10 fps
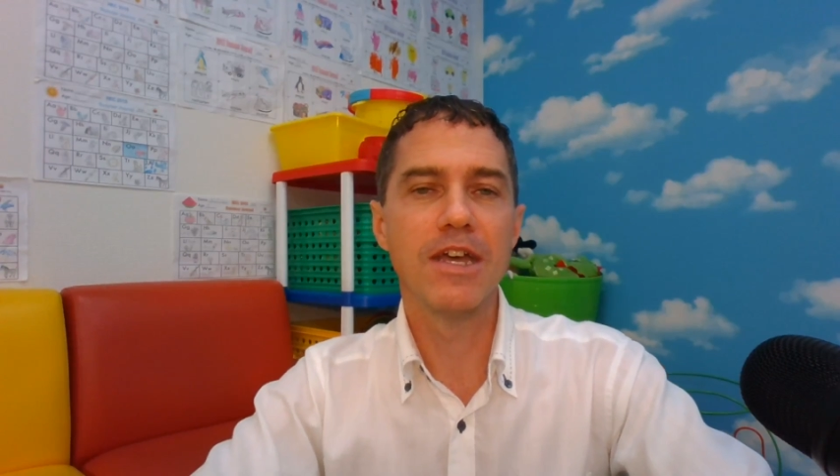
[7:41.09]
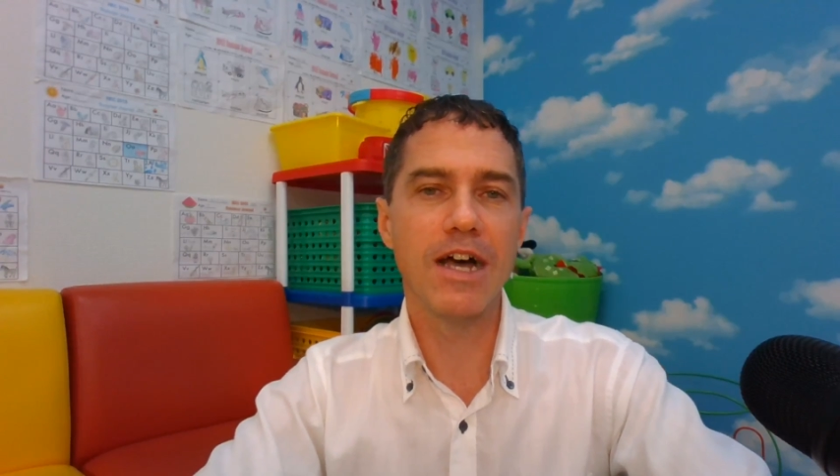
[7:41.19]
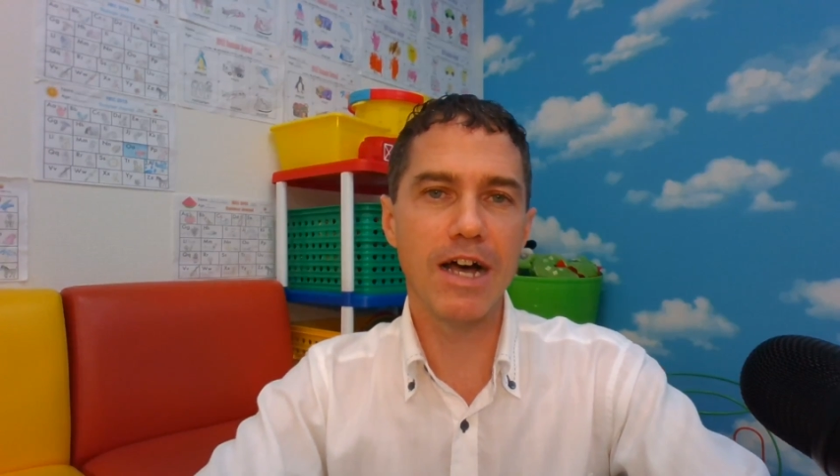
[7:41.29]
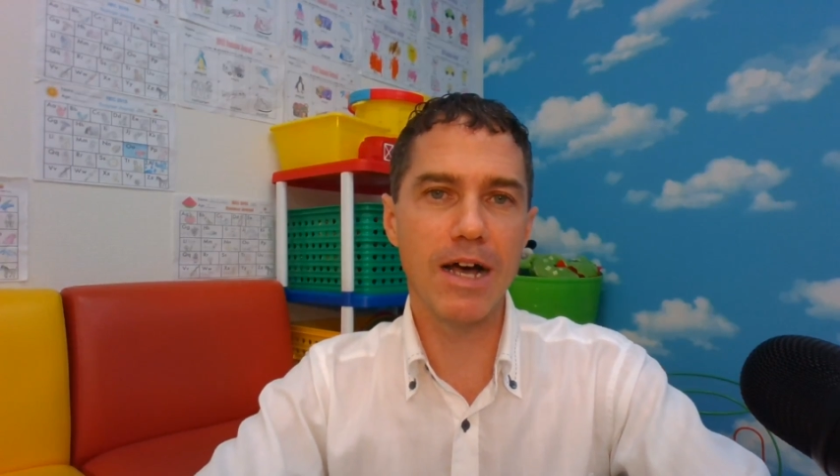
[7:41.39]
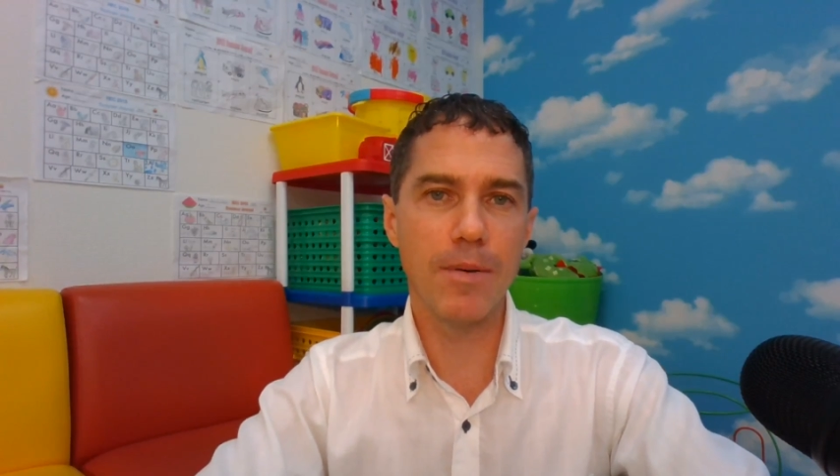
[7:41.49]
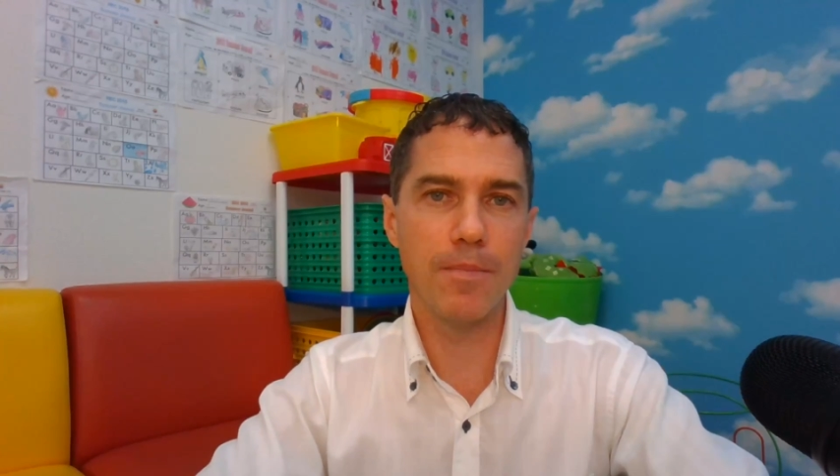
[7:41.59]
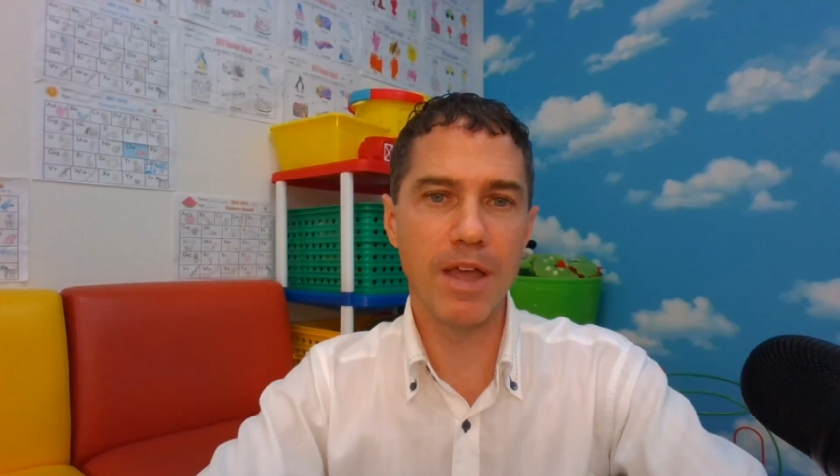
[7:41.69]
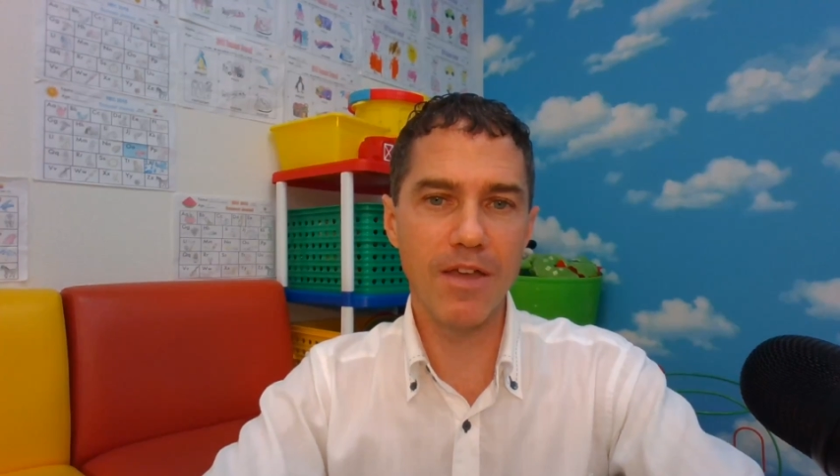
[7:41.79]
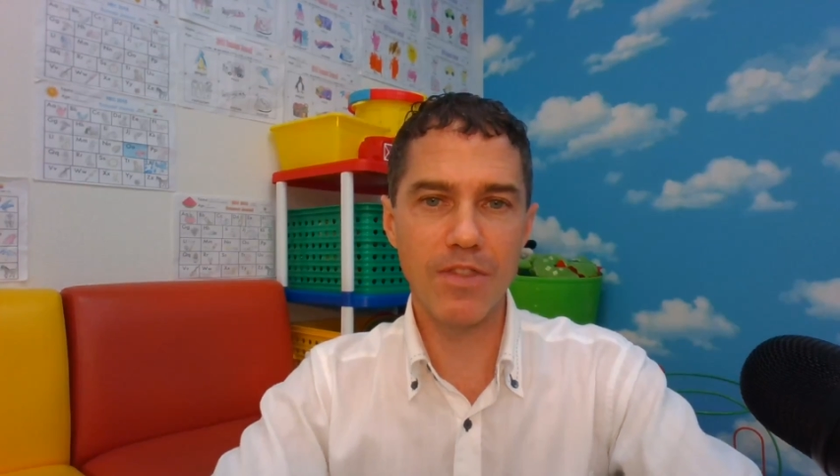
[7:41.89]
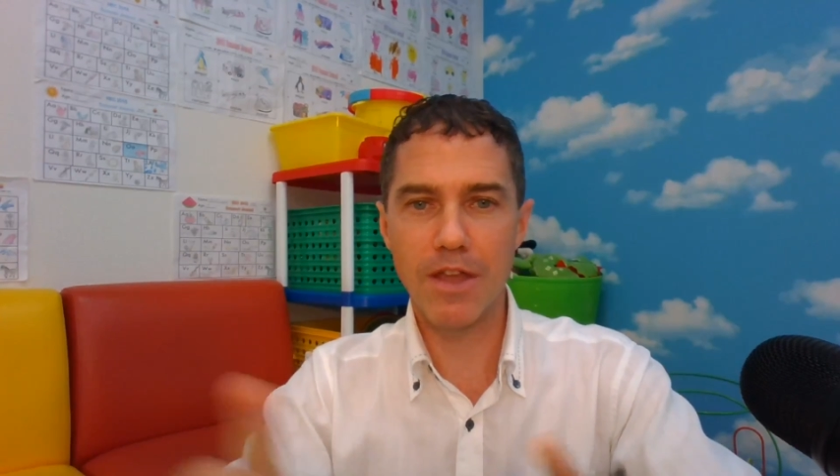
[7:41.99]

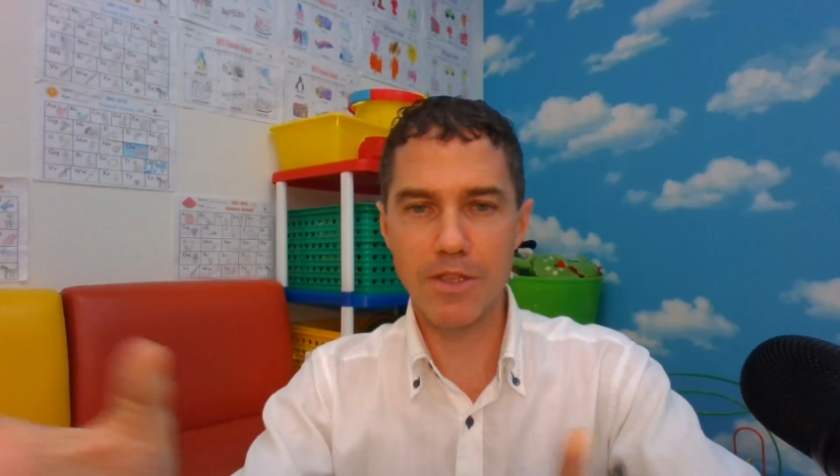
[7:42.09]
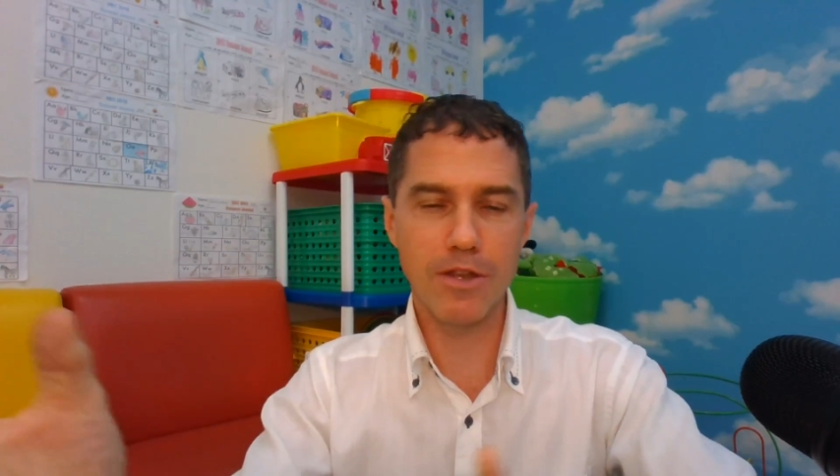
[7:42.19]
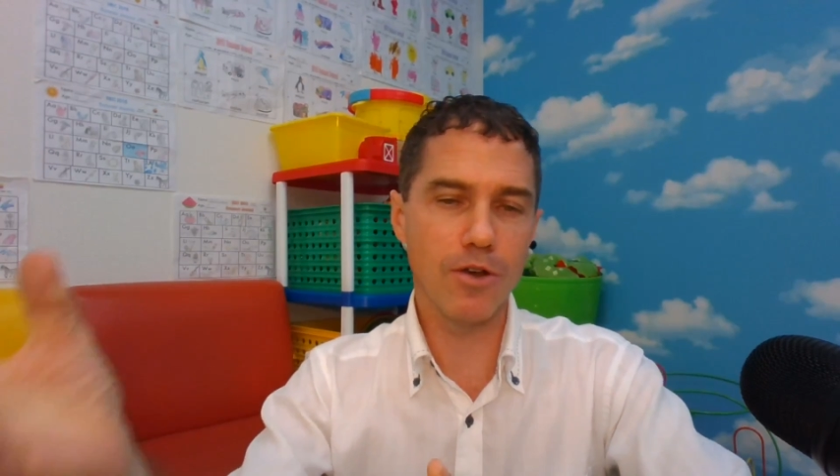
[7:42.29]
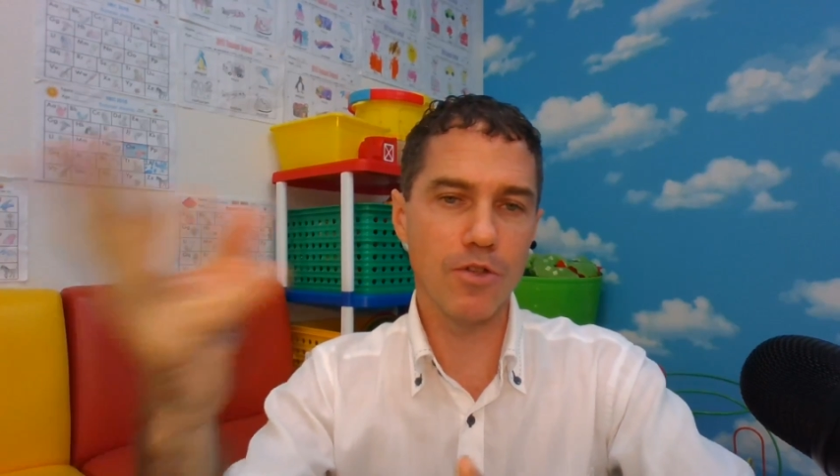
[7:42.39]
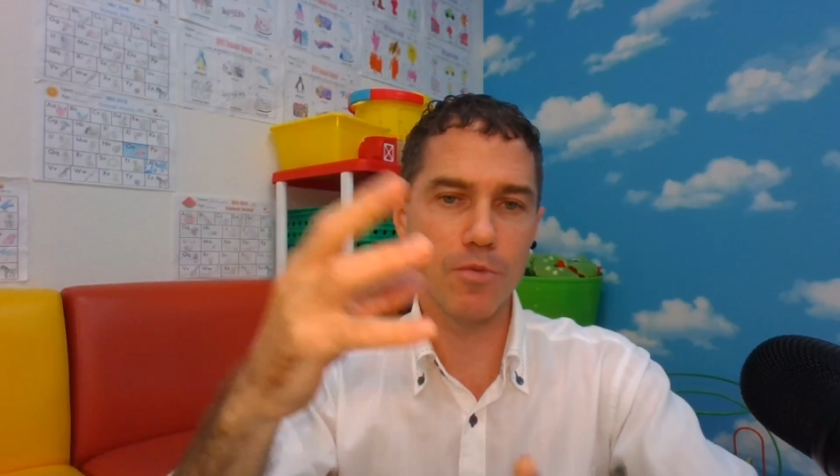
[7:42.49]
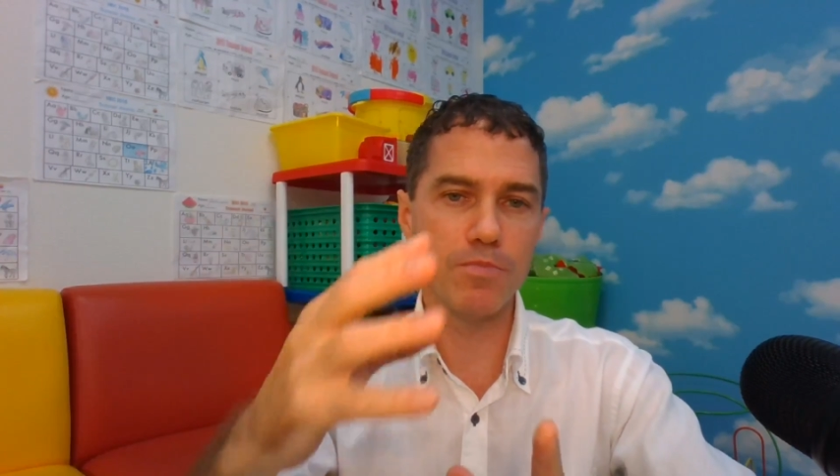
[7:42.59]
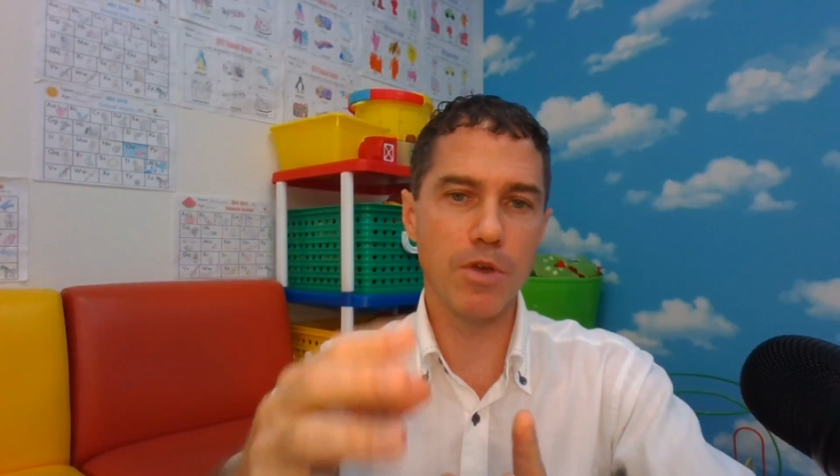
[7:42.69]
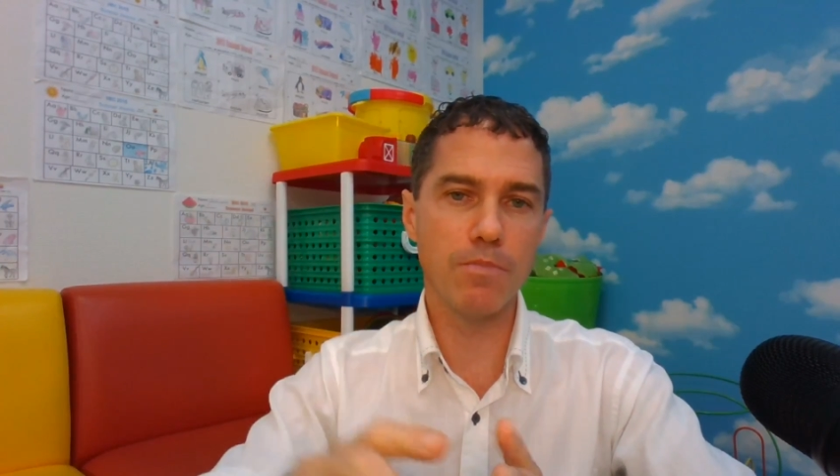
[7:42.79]
And then, they'll